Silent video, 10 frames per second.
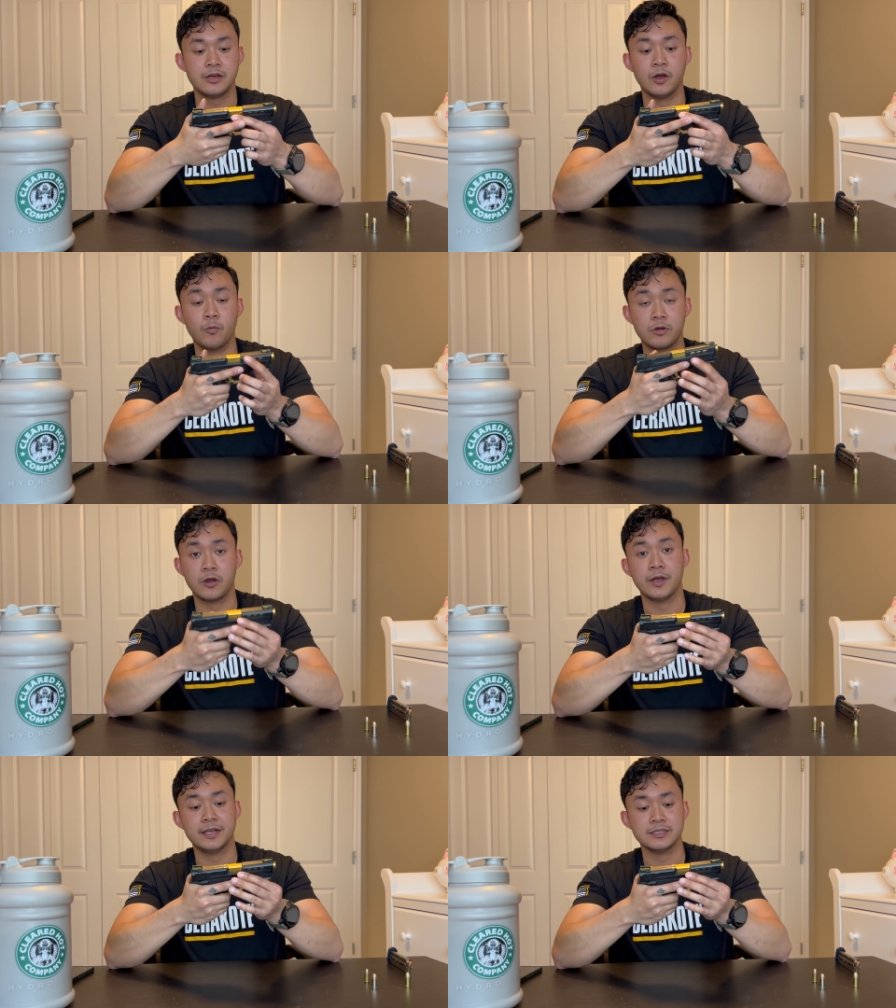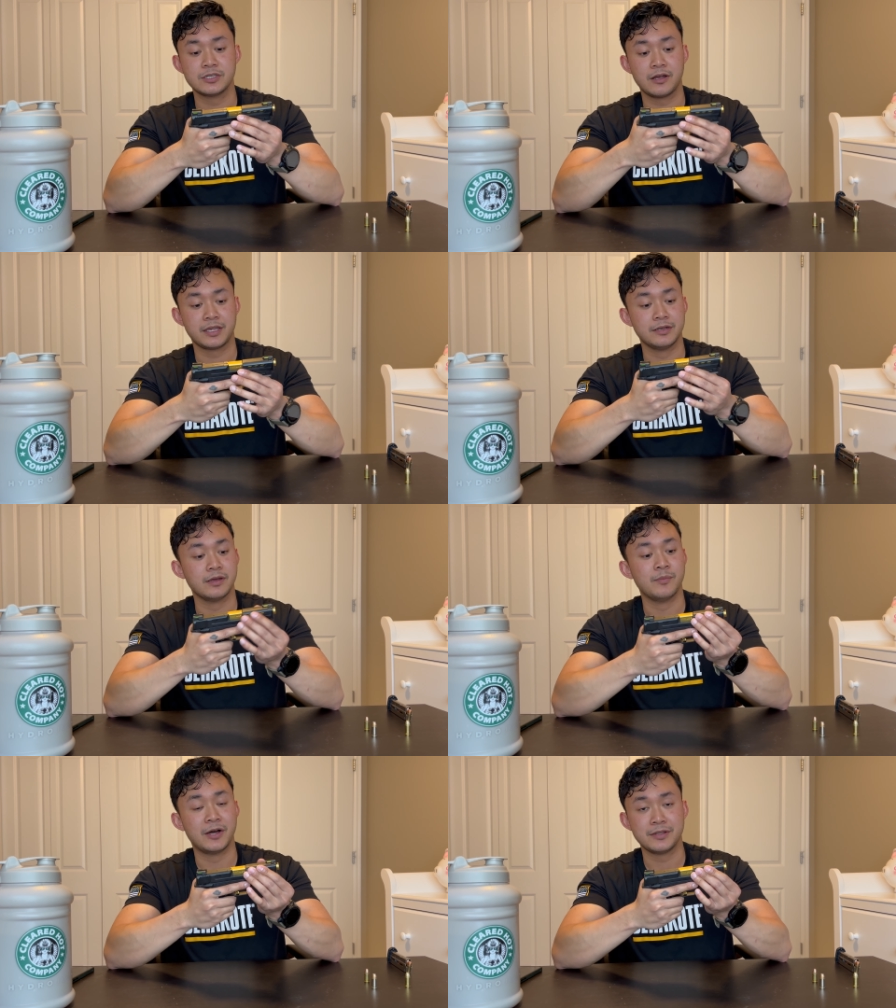We'll go ahead and talk
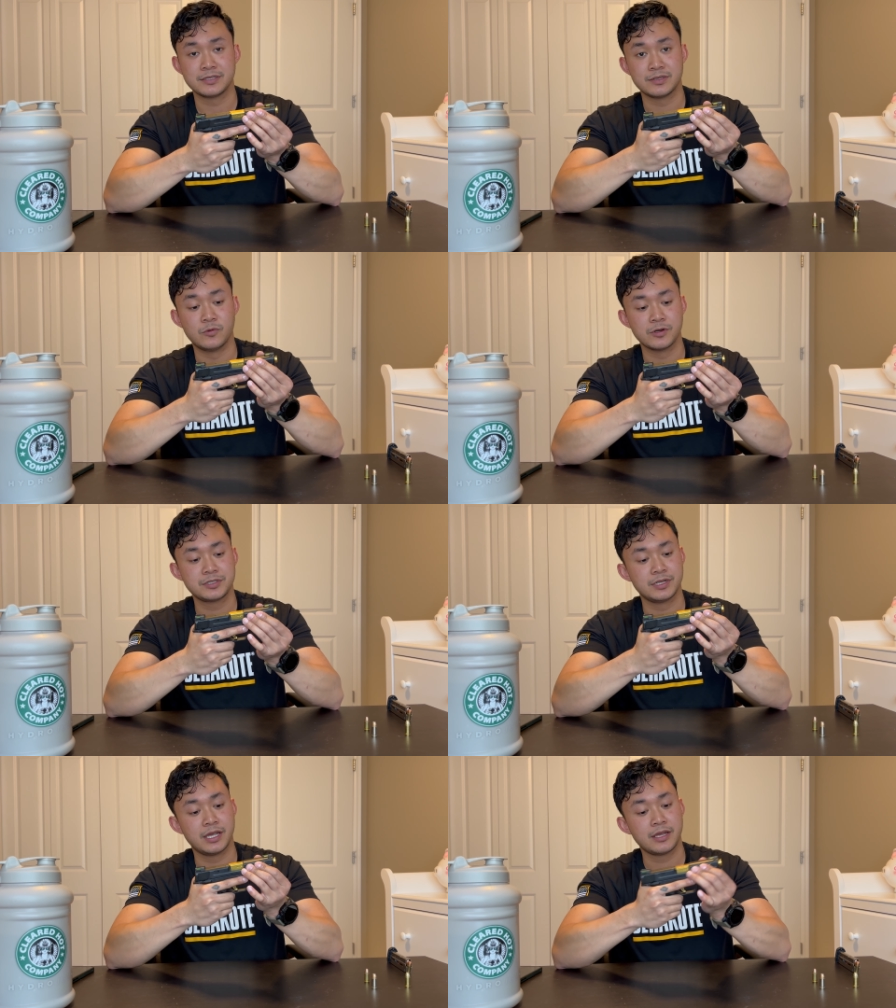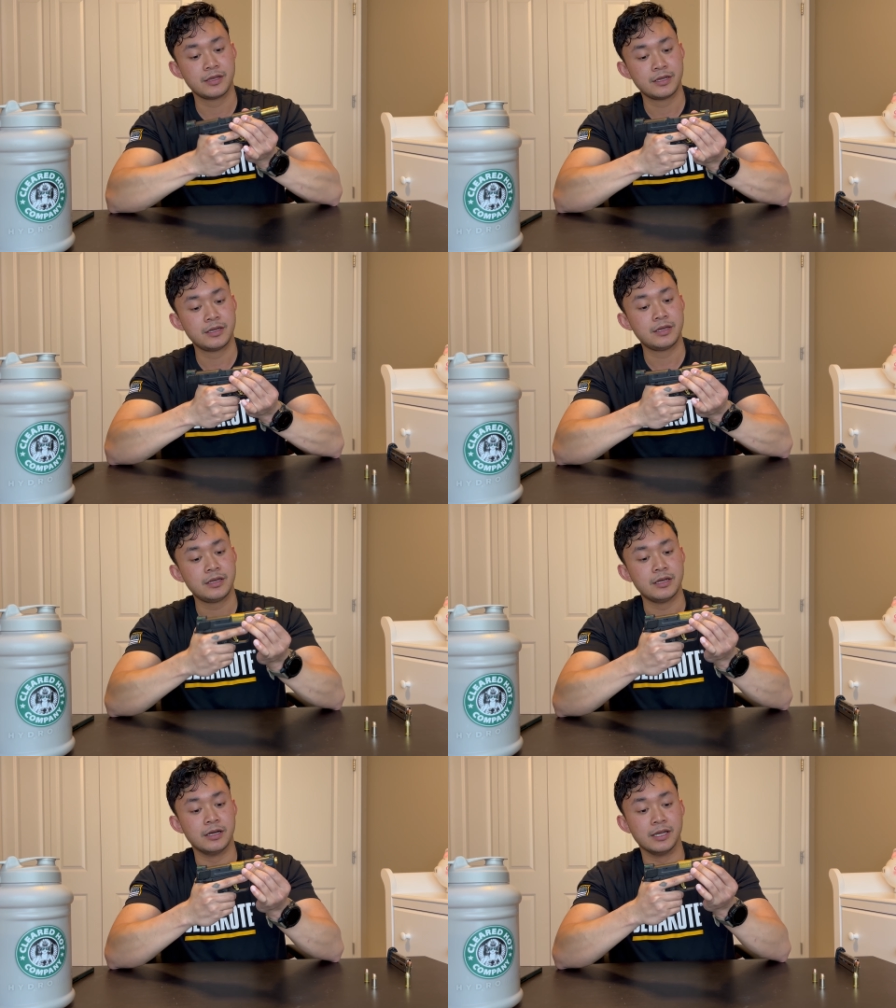about it some more today,
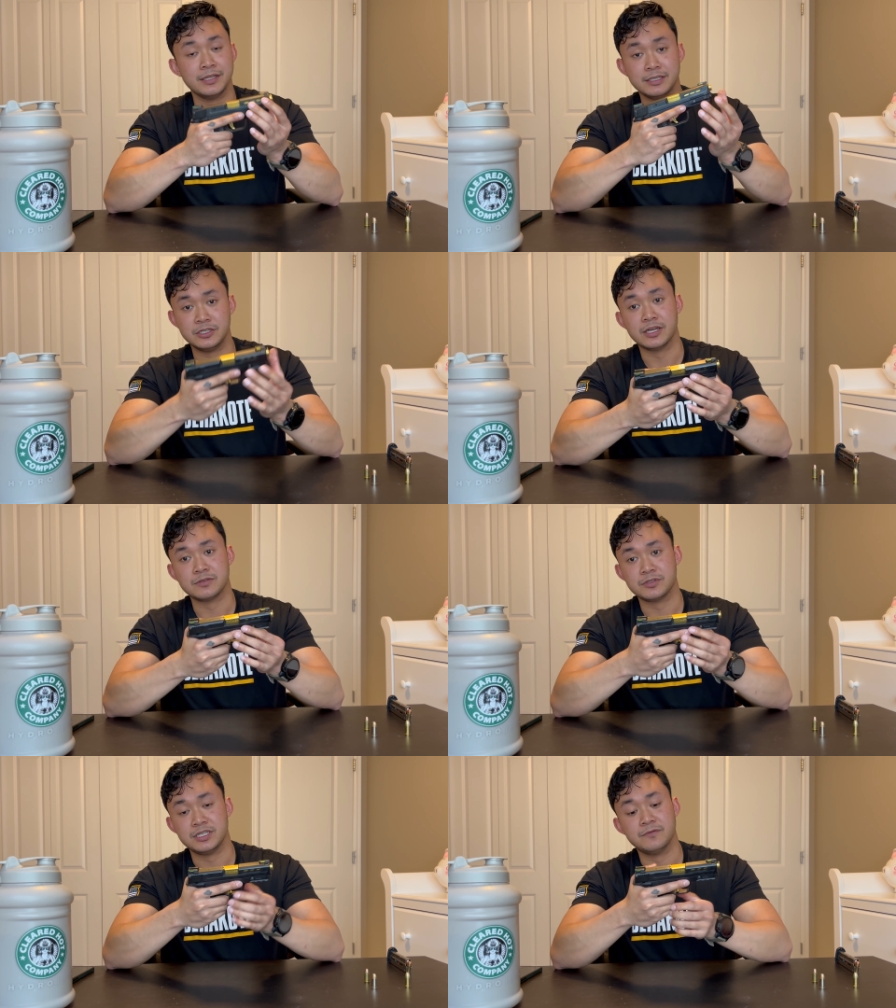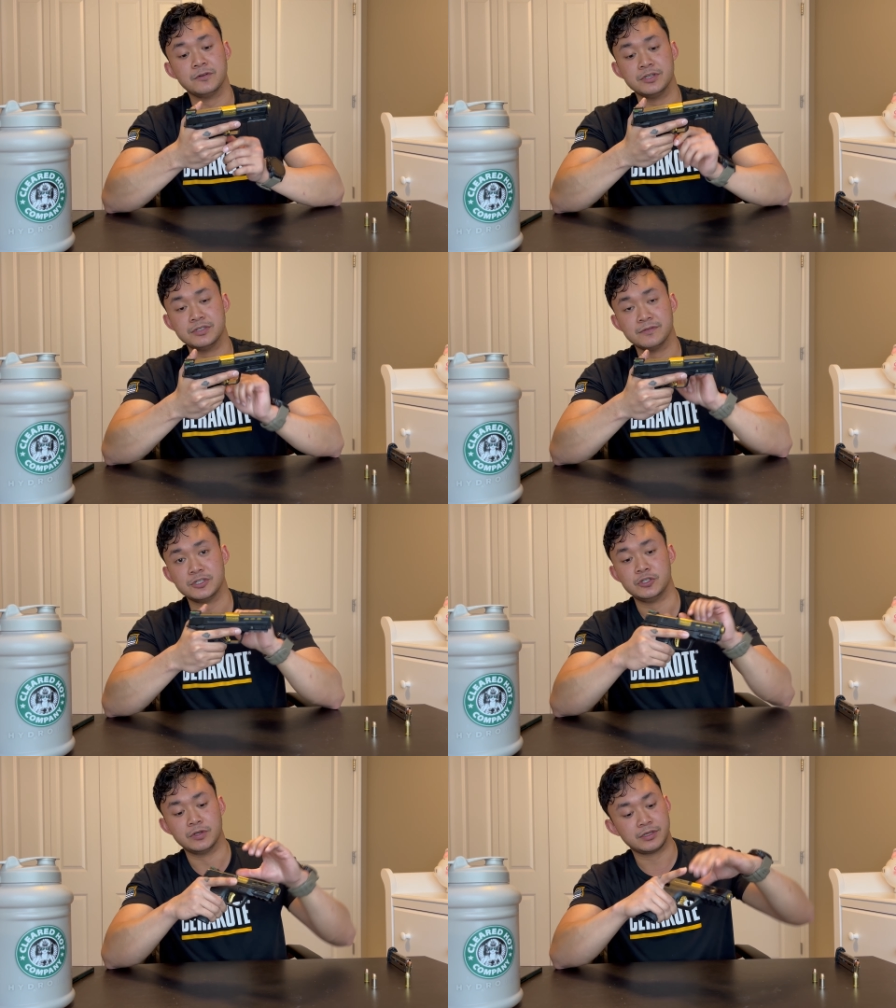and then you guys will see footage of it
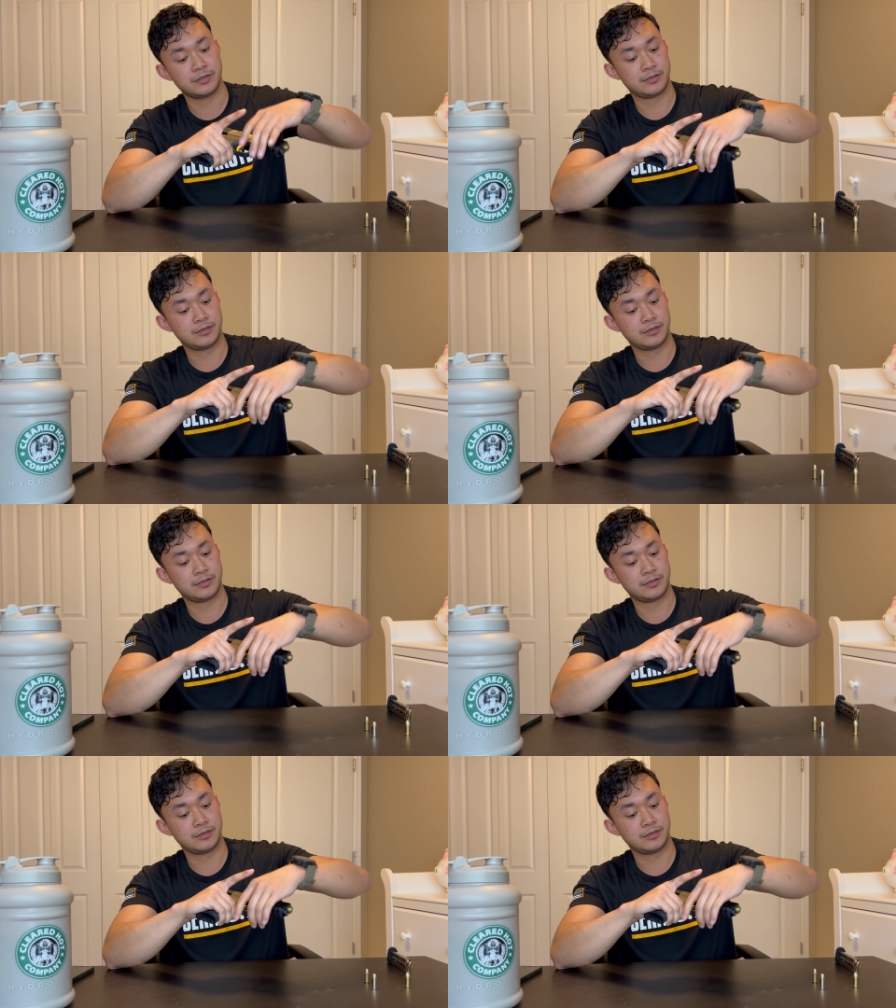shooting.